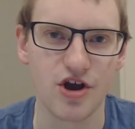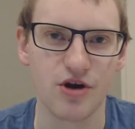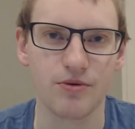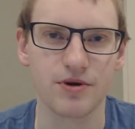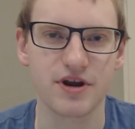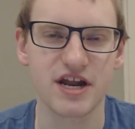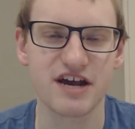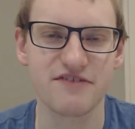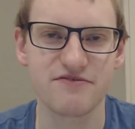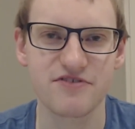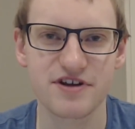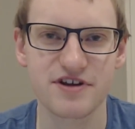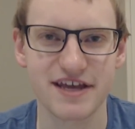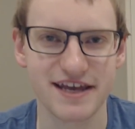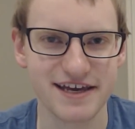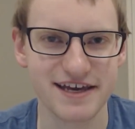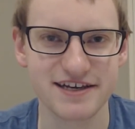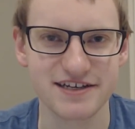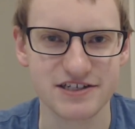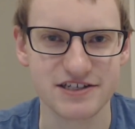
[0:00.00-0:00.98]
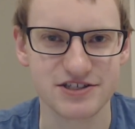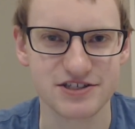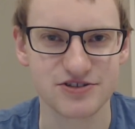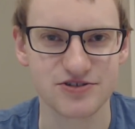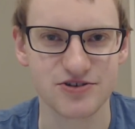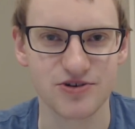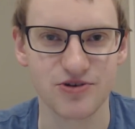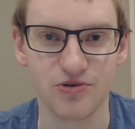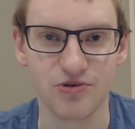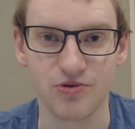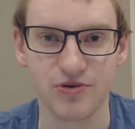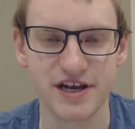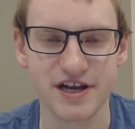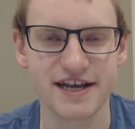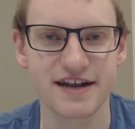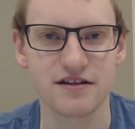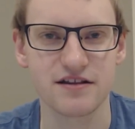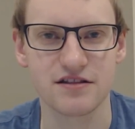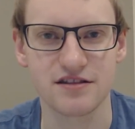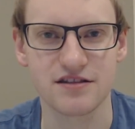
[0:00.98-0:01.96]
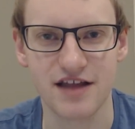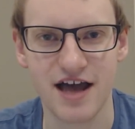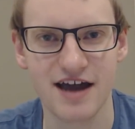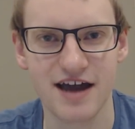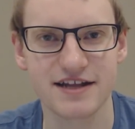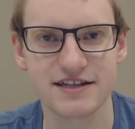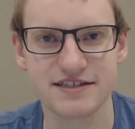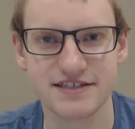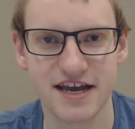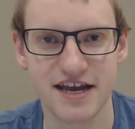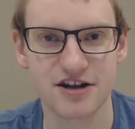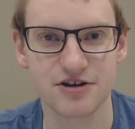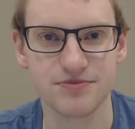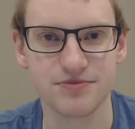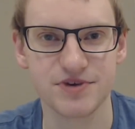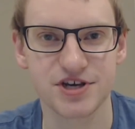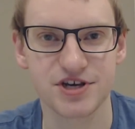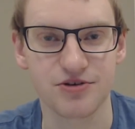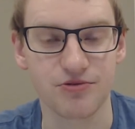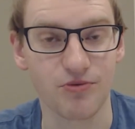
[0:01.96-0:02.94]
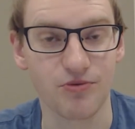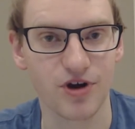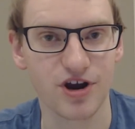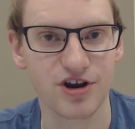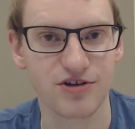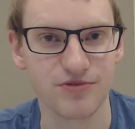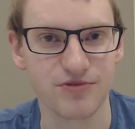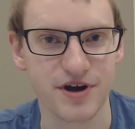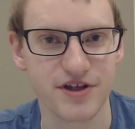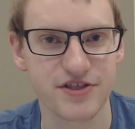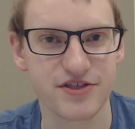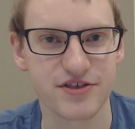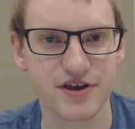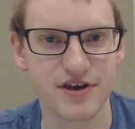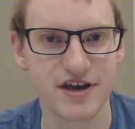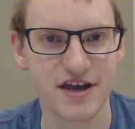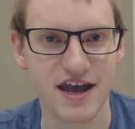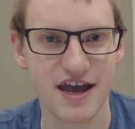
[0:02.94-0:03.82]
Whatever it is, we get a lot of data we can work with